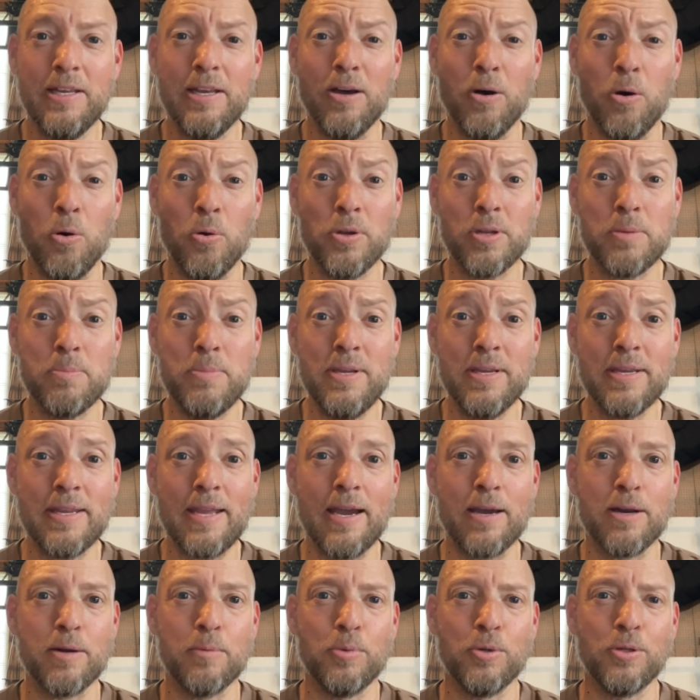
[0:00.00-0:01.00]
holding me
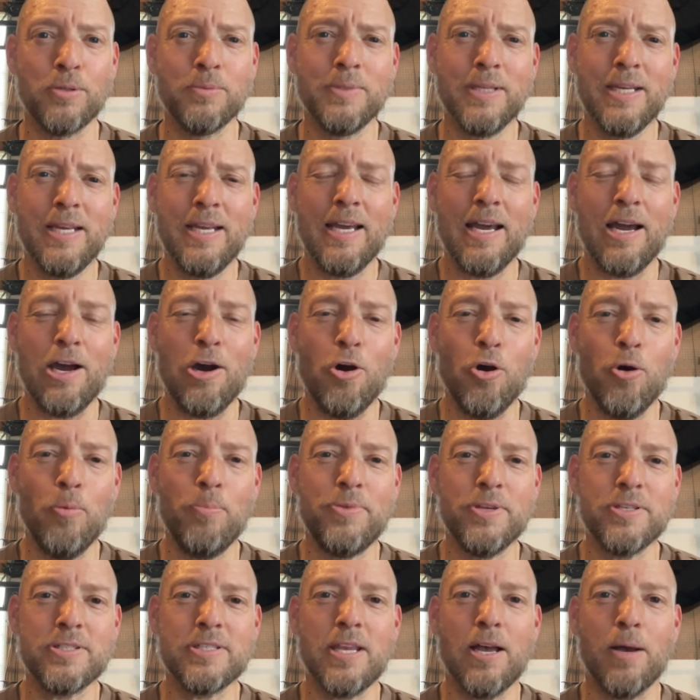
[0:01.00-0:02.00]
accountable. I
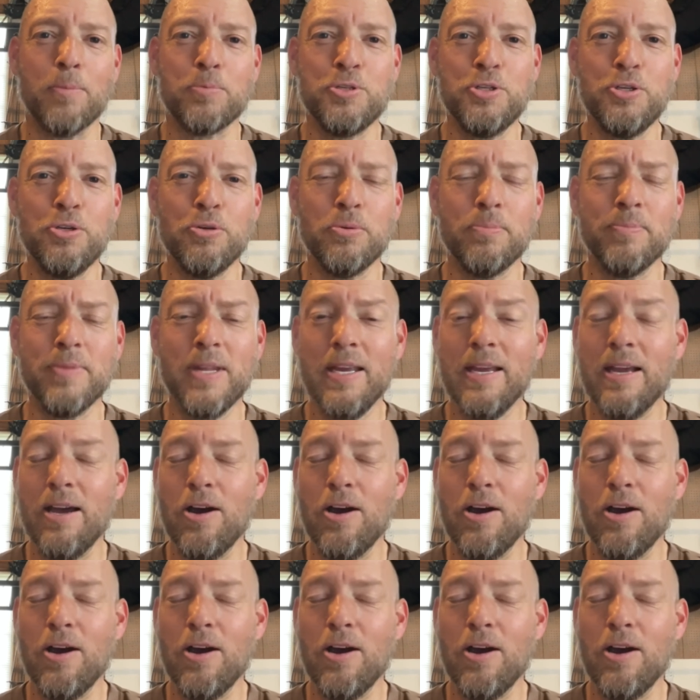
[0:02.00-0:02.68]
hope this helps you.